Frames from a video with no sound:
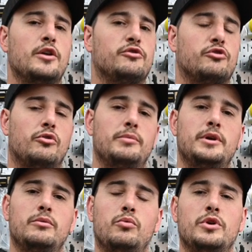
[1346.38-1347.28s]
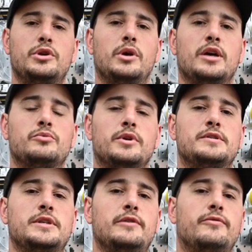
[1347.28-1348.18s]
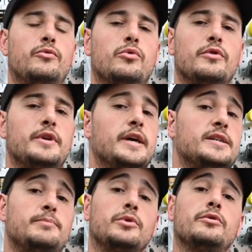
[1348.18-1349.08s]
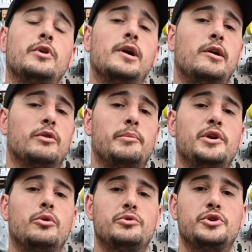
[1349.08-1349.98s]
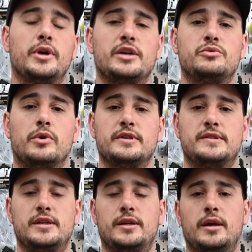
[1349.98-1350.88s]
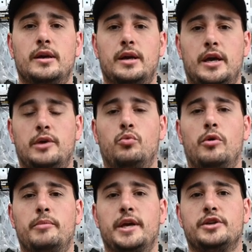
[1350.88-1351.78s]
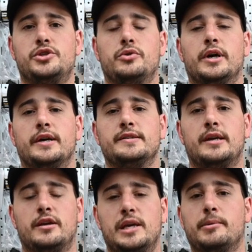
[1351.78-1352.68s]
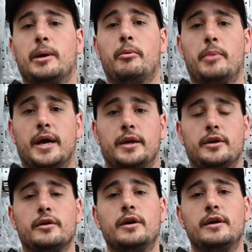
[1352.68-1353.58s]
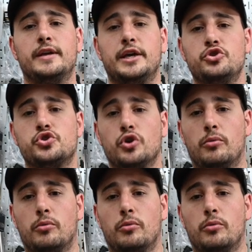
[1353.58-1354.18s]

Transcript: Throw me what you guys want to see for the next build. Let me know what you guys want to see and what makes you guys keep coming back here. Thank you so